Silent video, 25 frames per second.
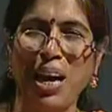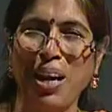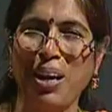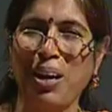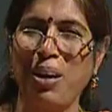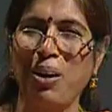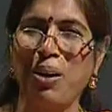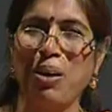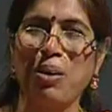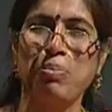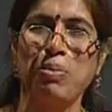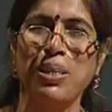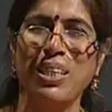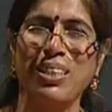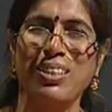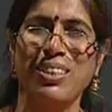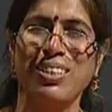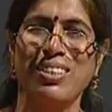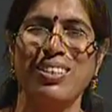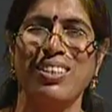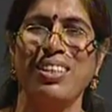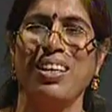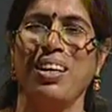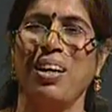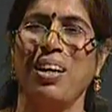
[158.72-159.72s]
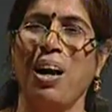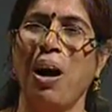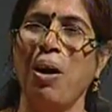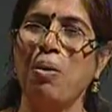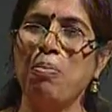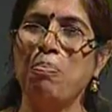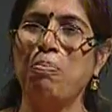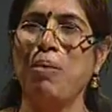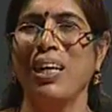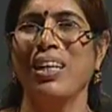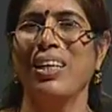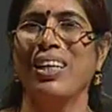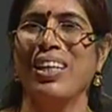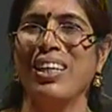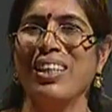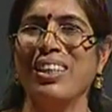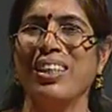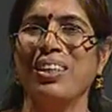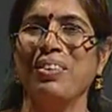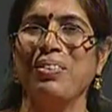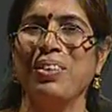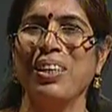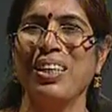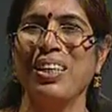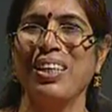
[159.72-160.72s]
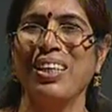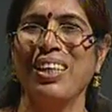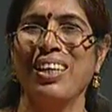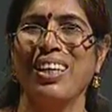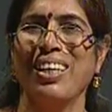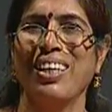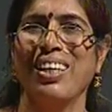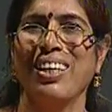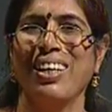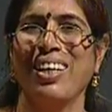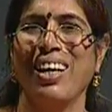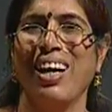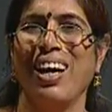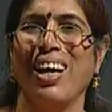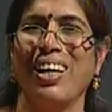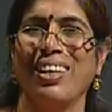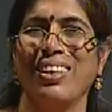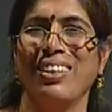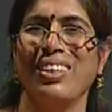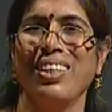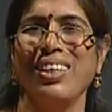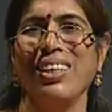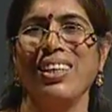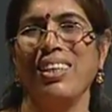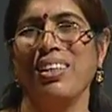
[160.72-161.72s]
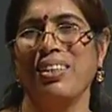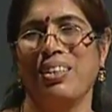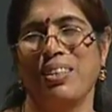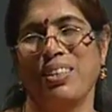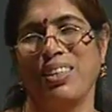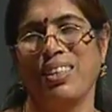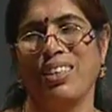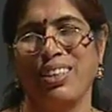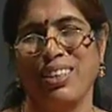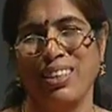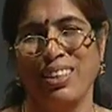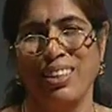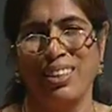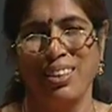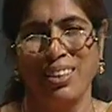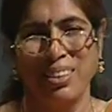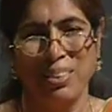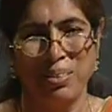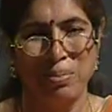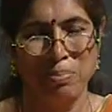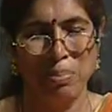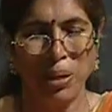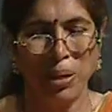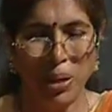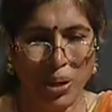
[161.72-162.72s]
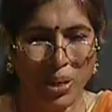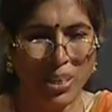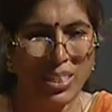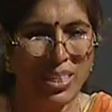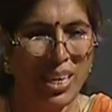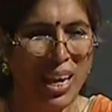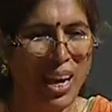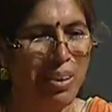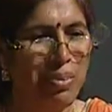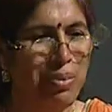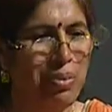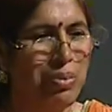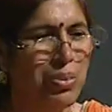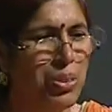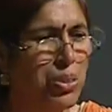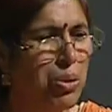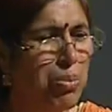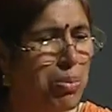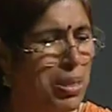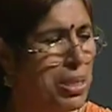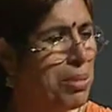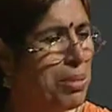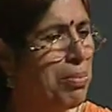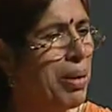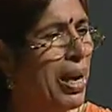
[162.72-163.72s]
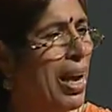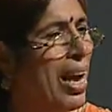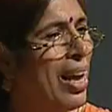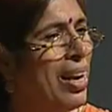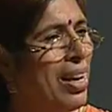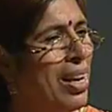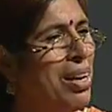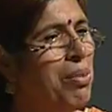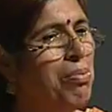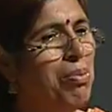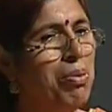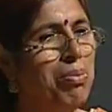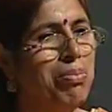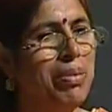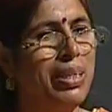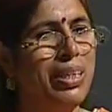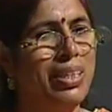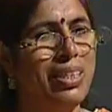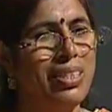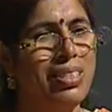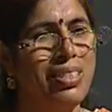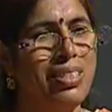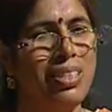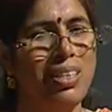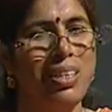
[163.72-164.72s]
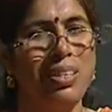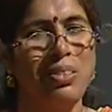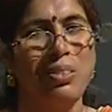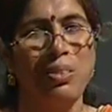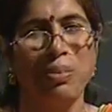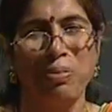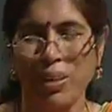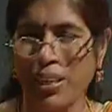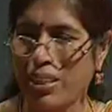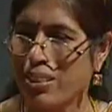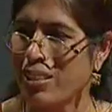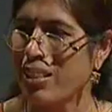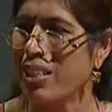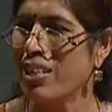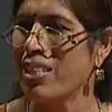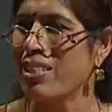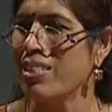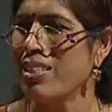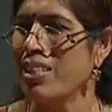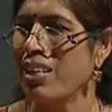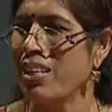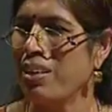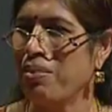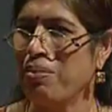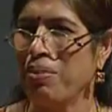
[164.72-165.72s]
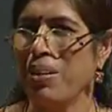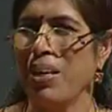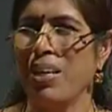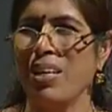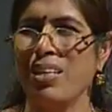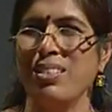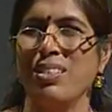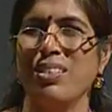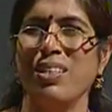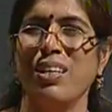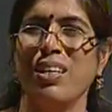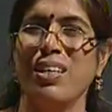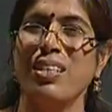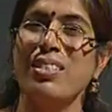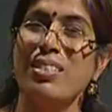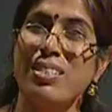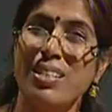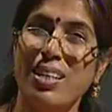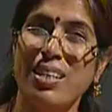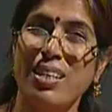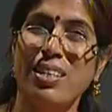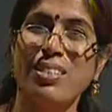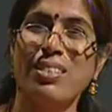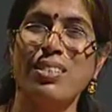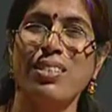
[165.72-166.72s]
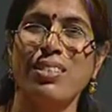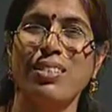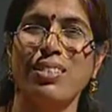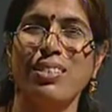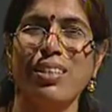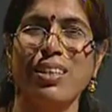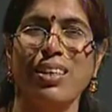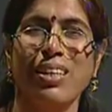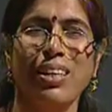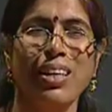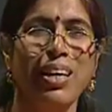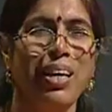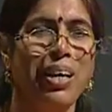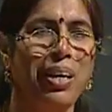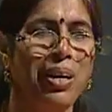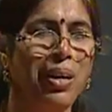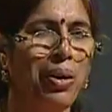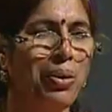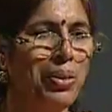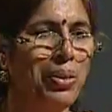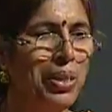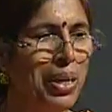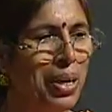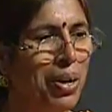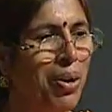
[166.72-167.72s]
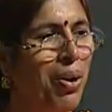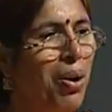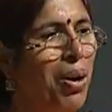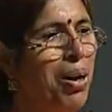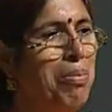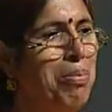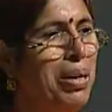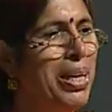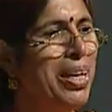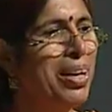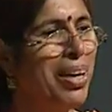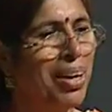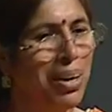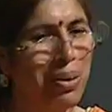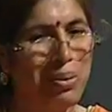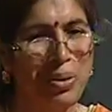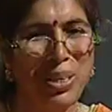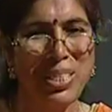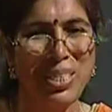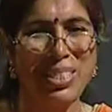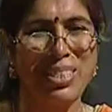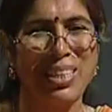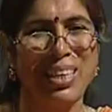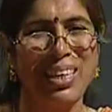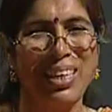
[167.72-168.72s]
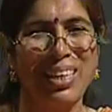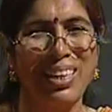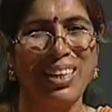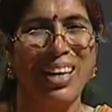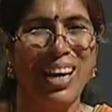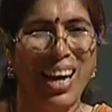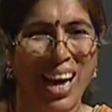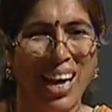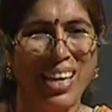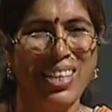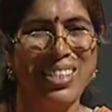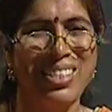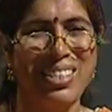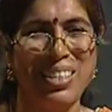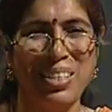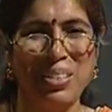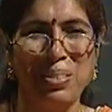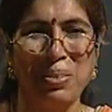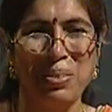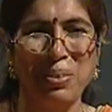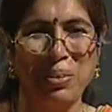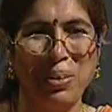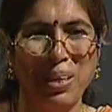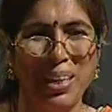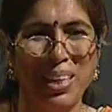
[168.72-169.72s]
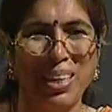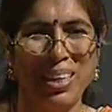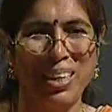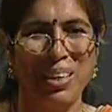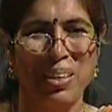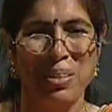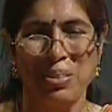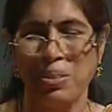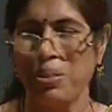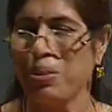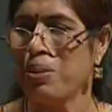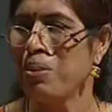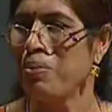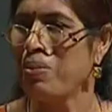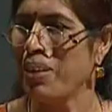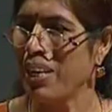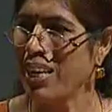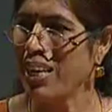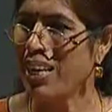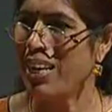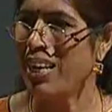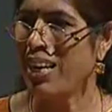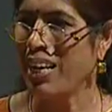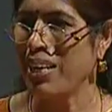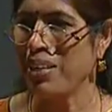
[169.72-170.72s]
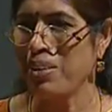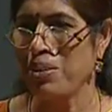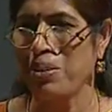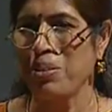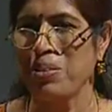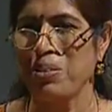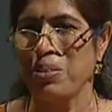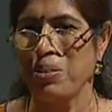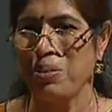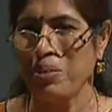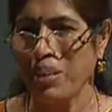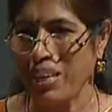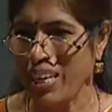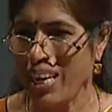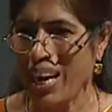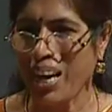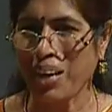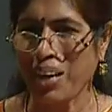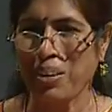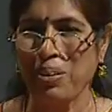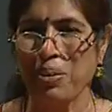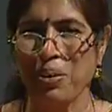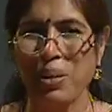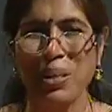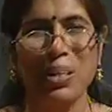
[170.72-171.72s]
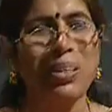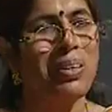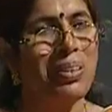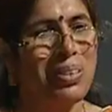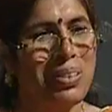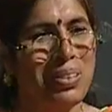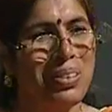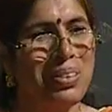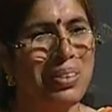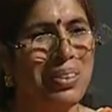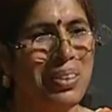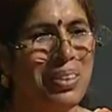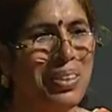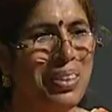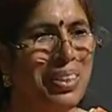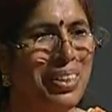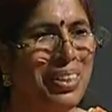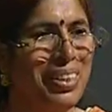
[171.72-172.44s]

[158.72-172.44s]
analog meters, how bulky they were, and then because they are so much mechanical movement is there, so friction is there, wear is there, hysteresis is there. Now they are all made around a single ICs only, so they are very light also, very accurate also.